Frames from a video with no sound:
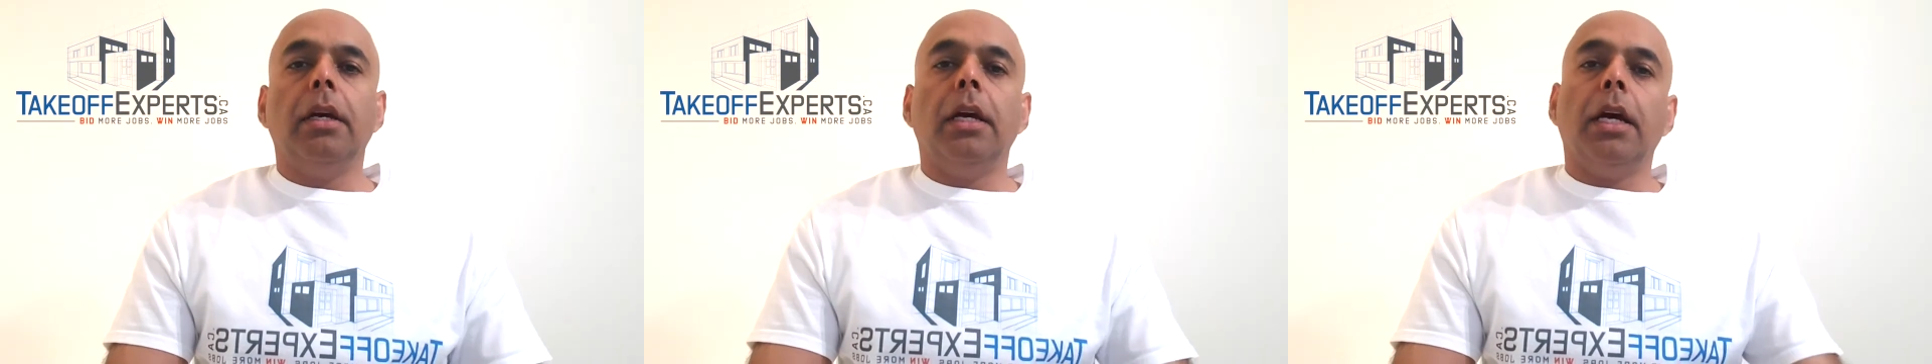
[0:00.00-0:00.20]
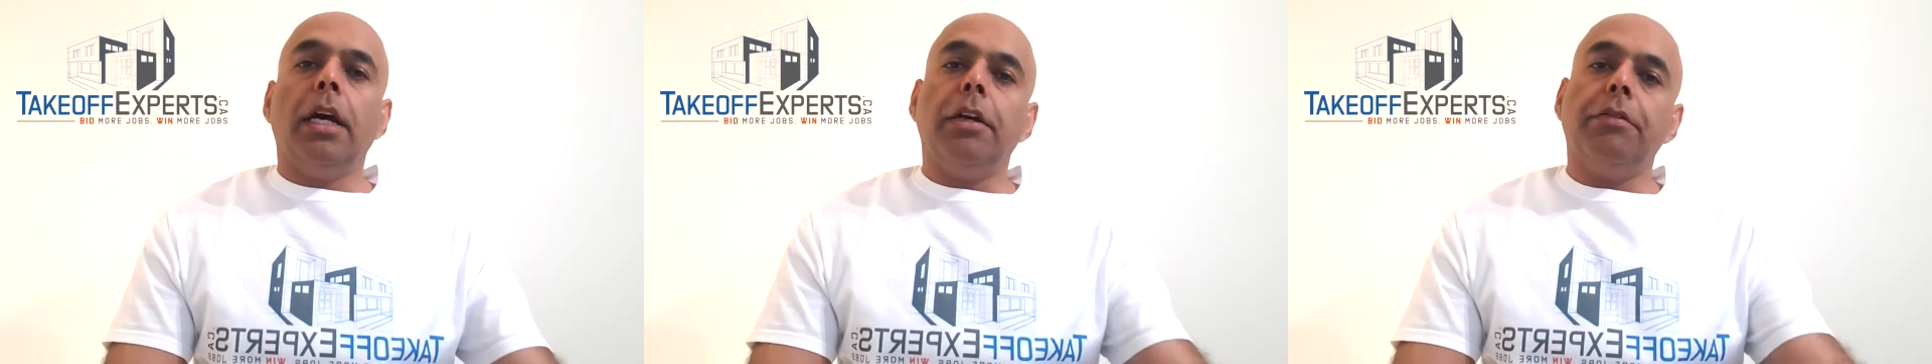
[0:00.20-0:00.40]

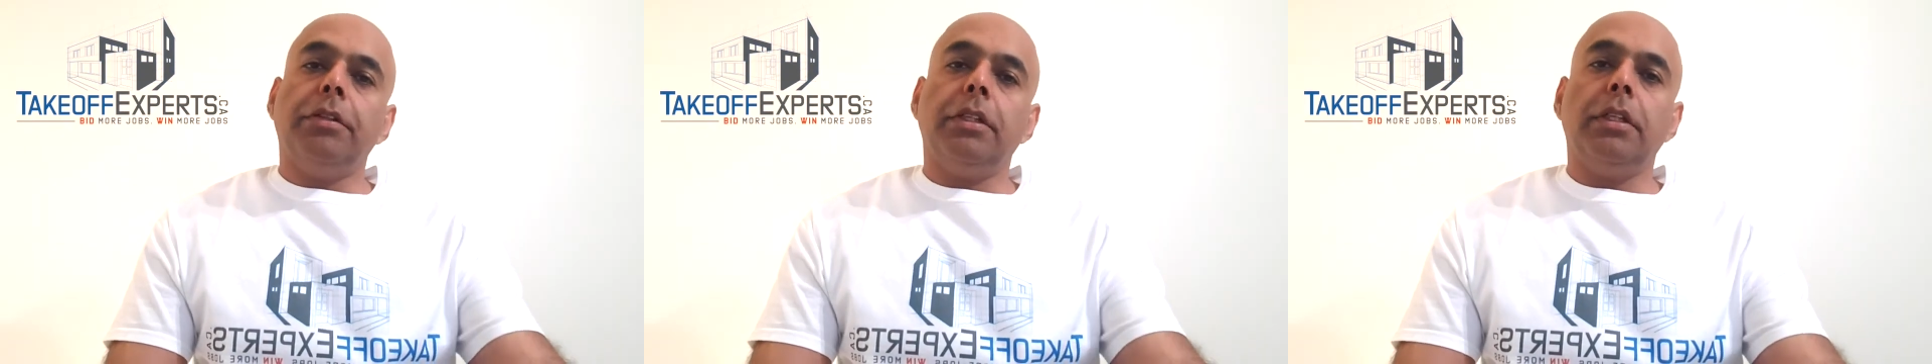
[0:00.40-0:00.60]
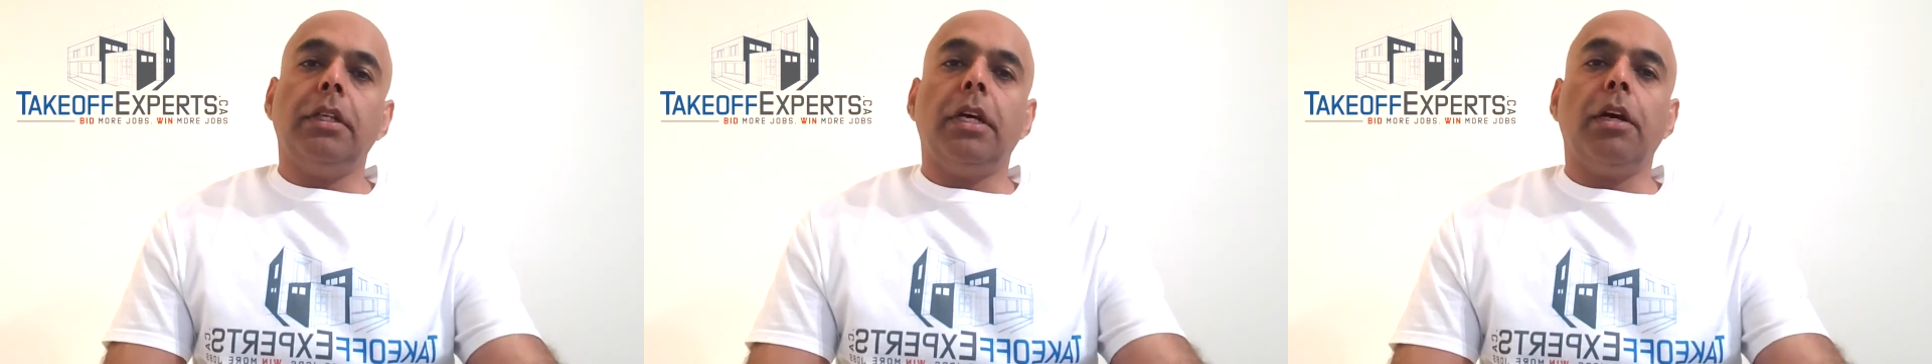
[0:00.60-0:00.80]
I've
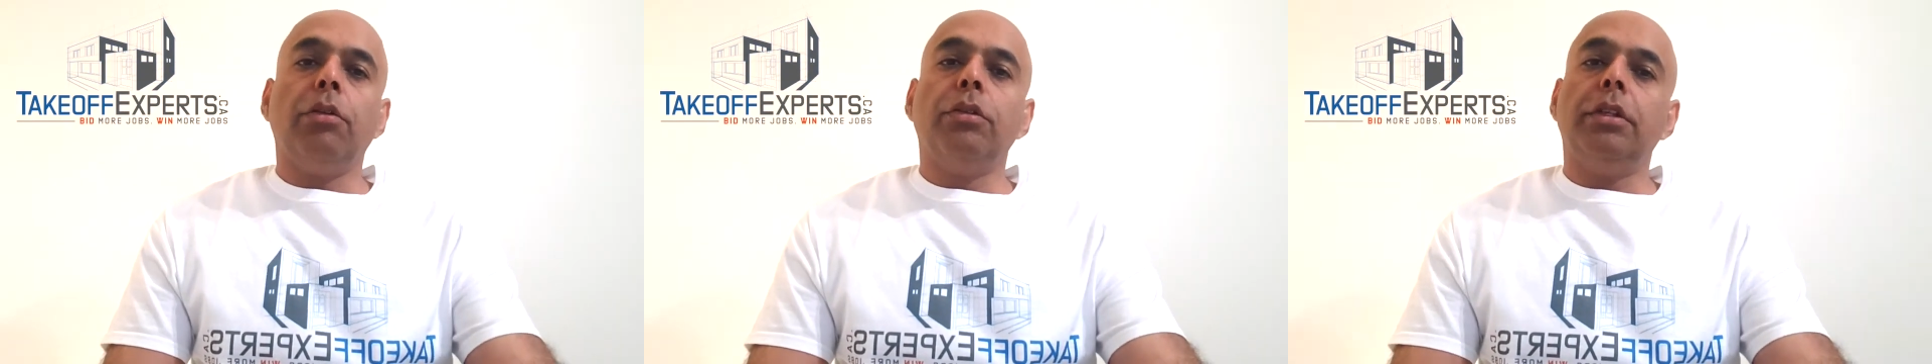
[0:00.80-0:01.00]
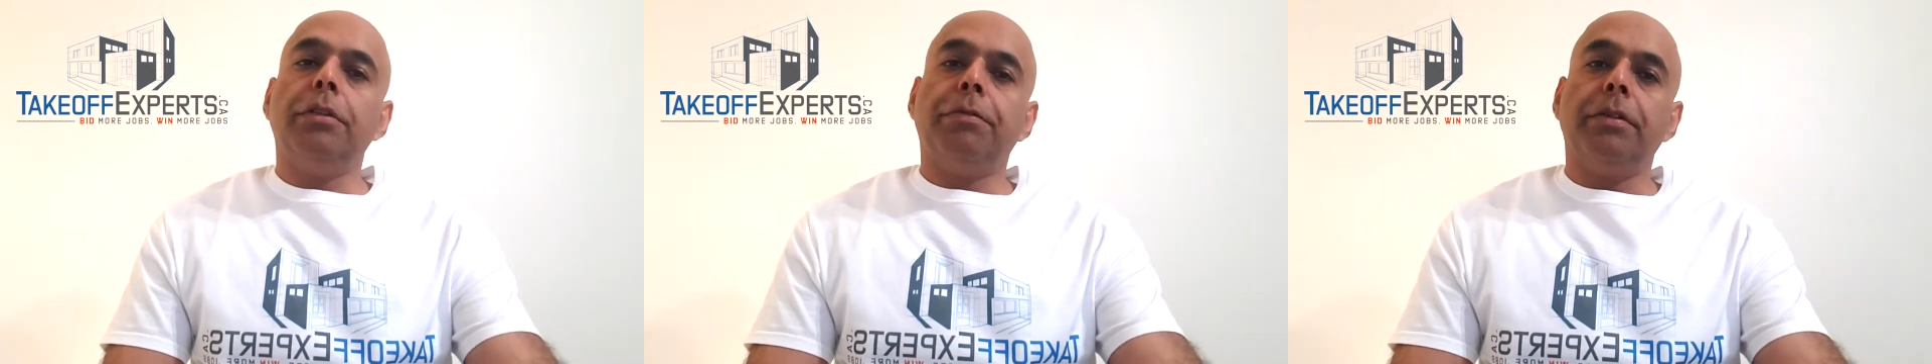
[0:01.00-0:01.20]
seen how
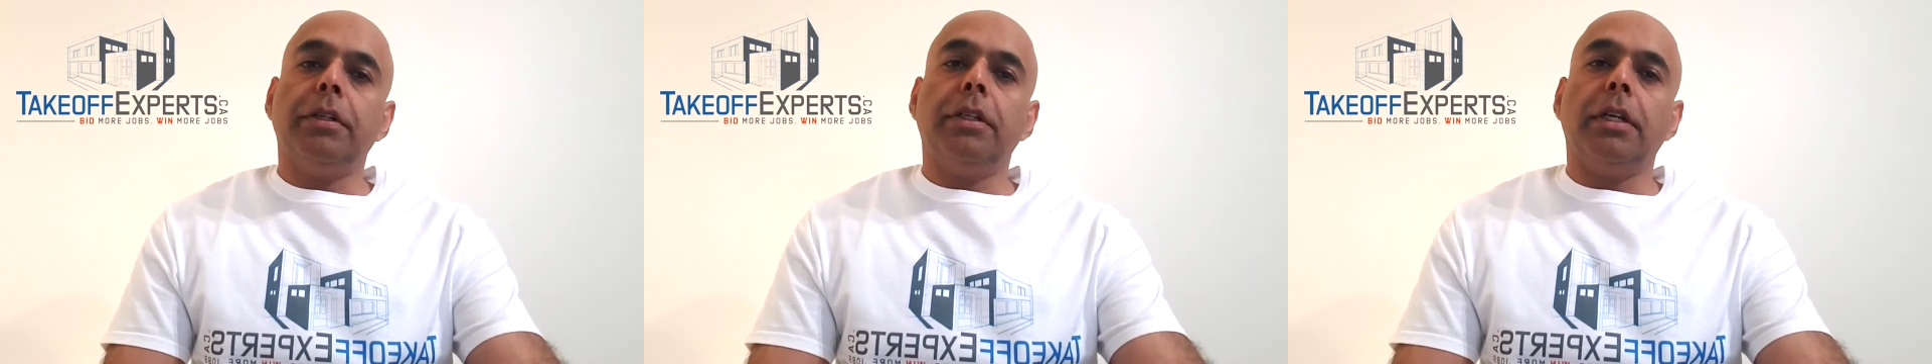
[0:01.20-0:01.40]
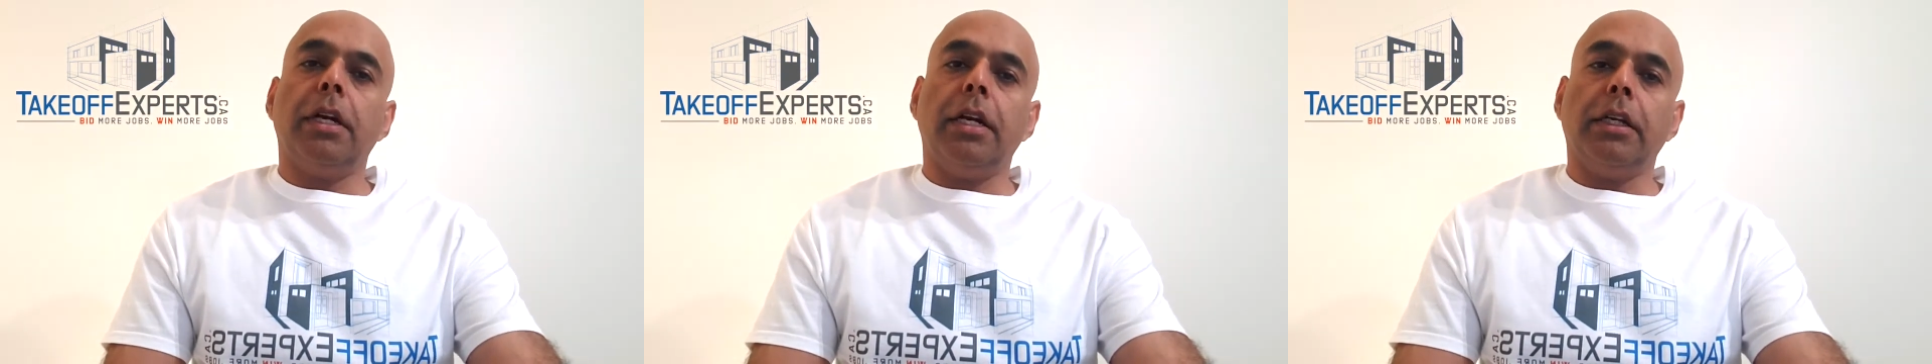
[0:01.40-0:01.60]
different
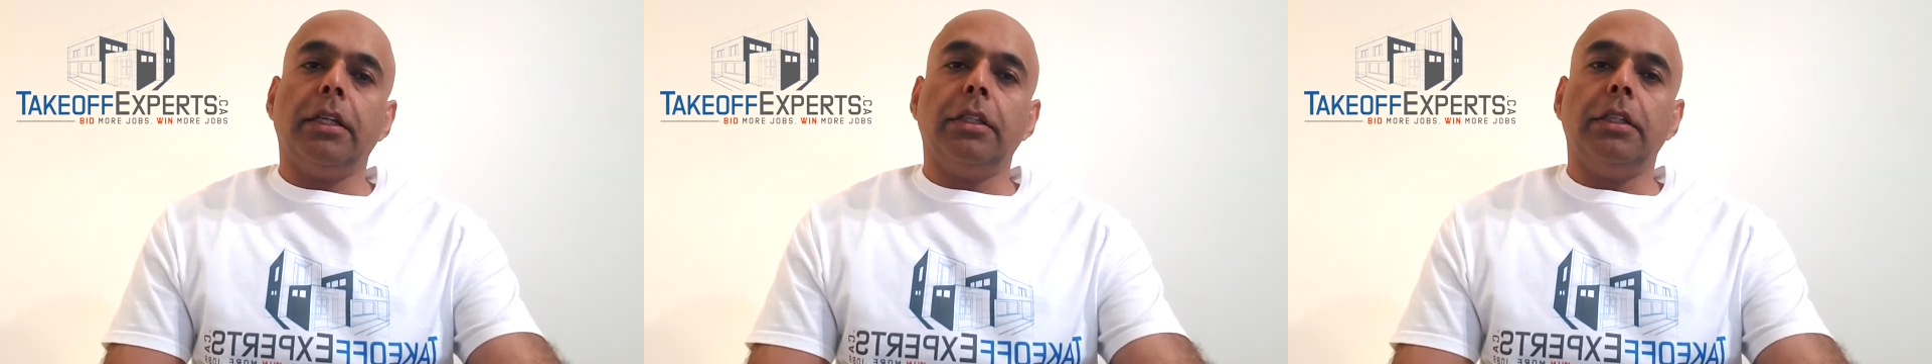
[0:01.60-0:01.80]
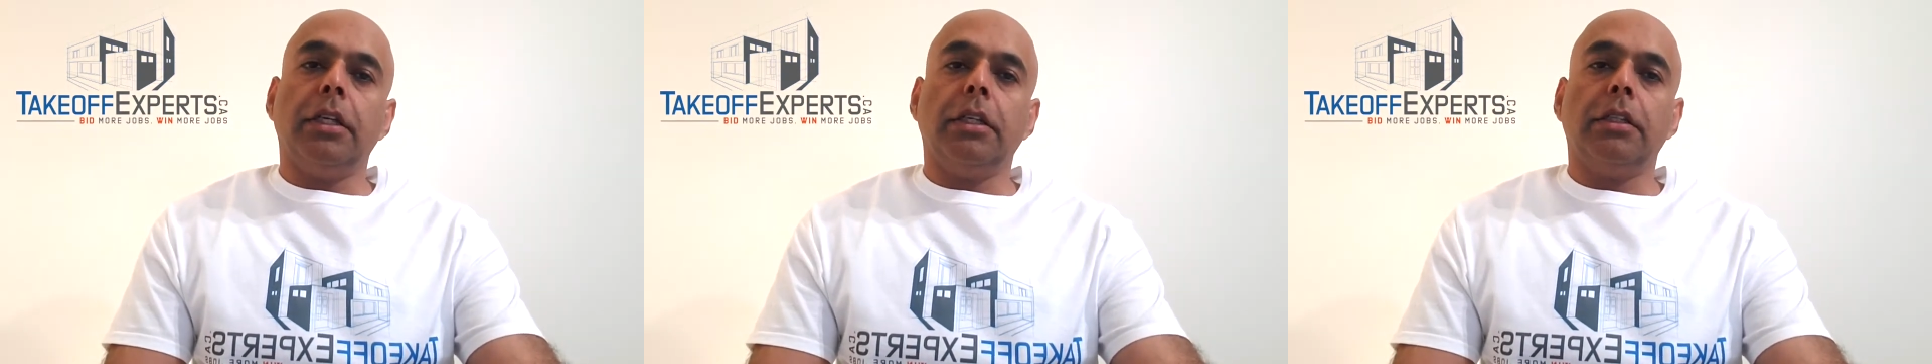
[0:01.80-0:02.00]

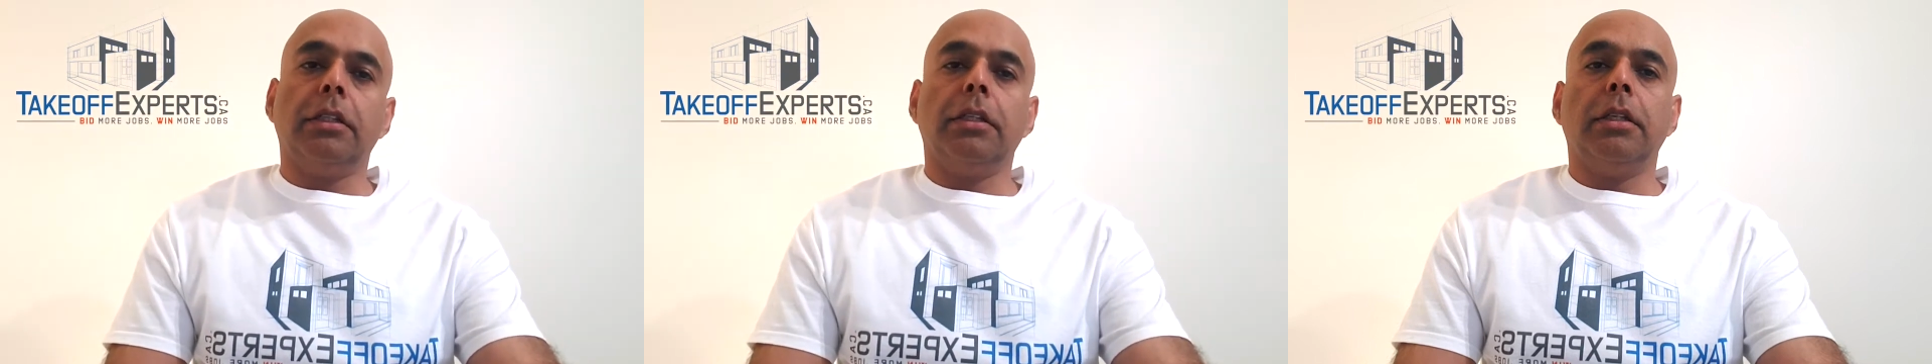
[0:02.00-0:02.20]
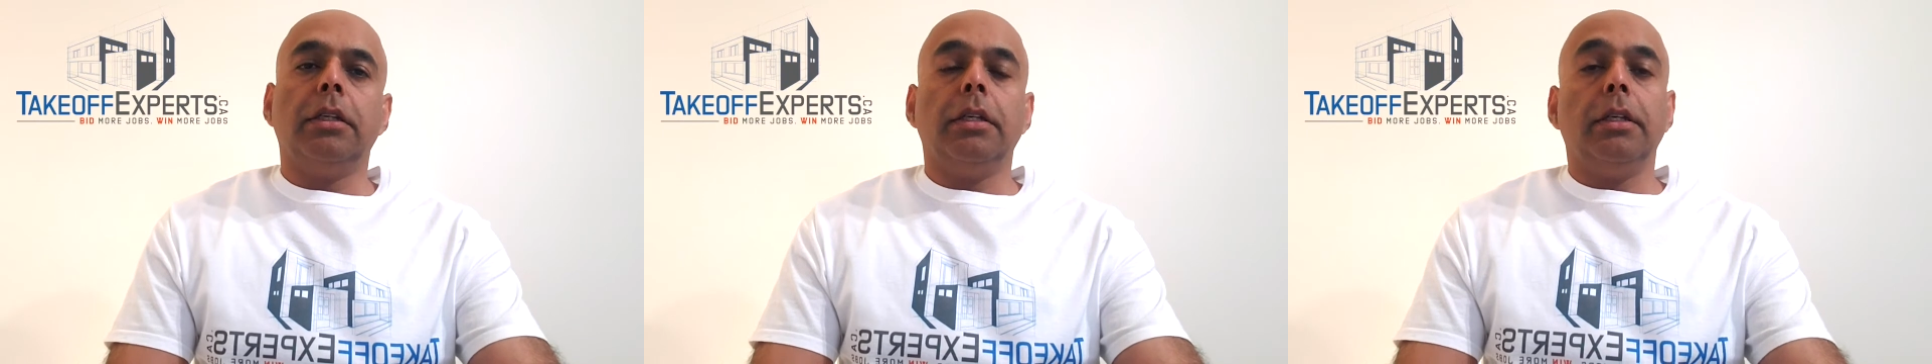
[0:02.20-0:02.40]
architects